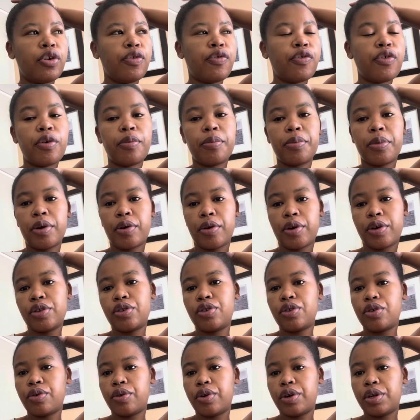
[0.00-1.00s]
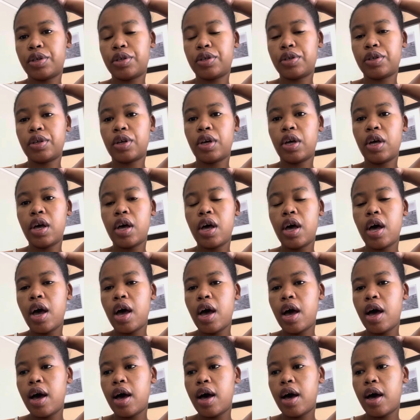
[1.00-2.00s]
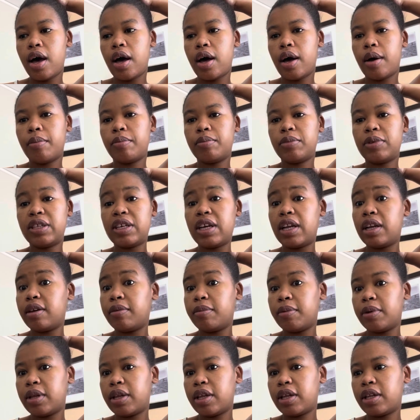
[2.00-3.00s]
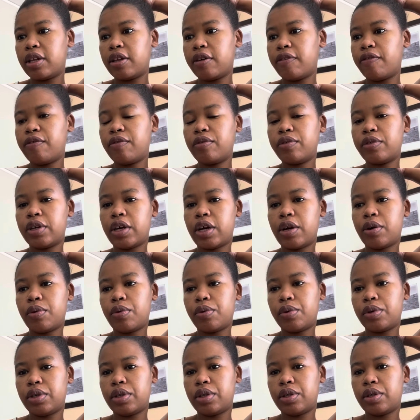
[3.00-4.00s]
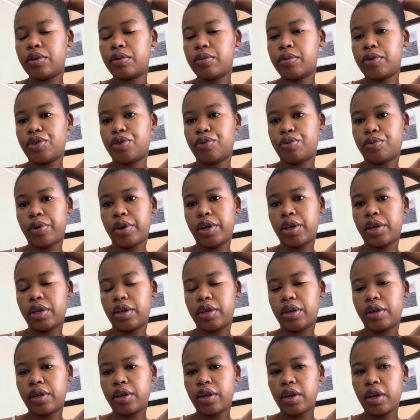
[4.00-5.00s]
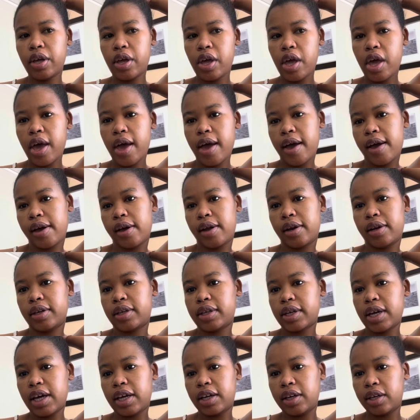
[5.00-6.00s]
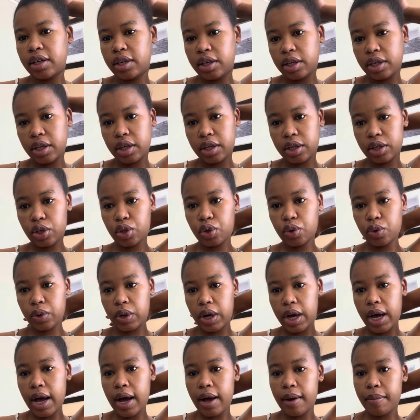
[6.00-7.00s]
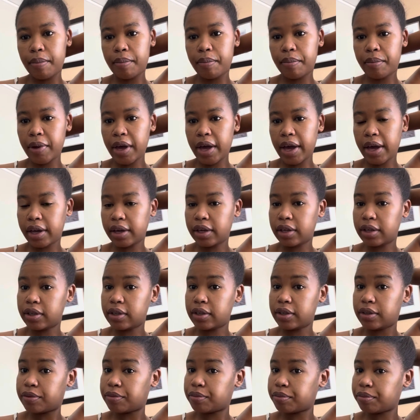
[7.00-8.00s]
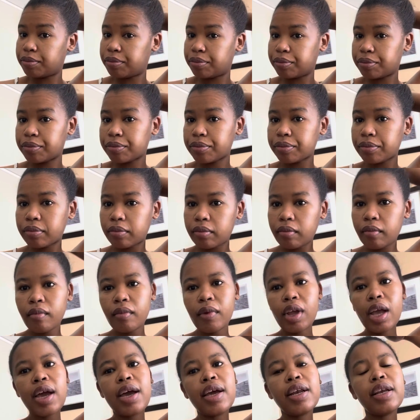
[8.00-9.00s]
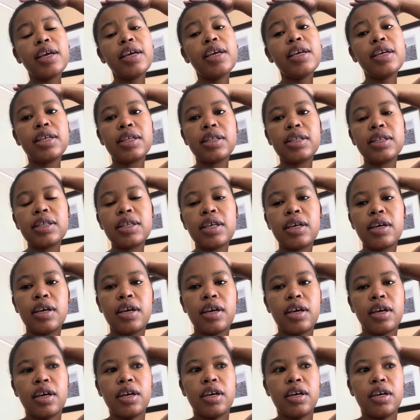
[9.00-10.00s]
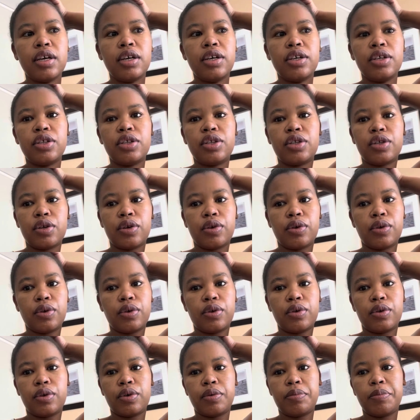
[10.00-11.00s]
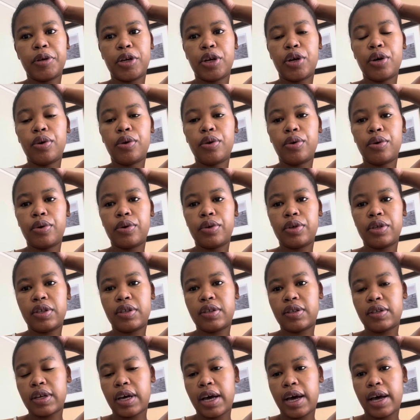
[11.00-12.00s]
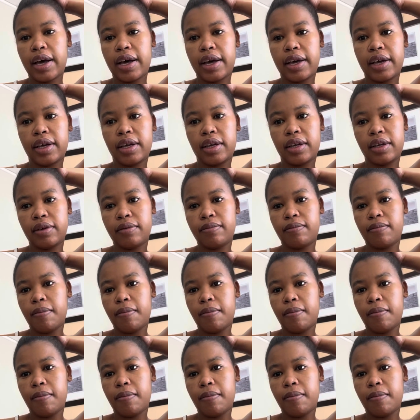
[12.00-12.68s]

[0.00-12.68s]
the restaurant, telling me that the food I ordered was ready and I needed to come and eat. So because I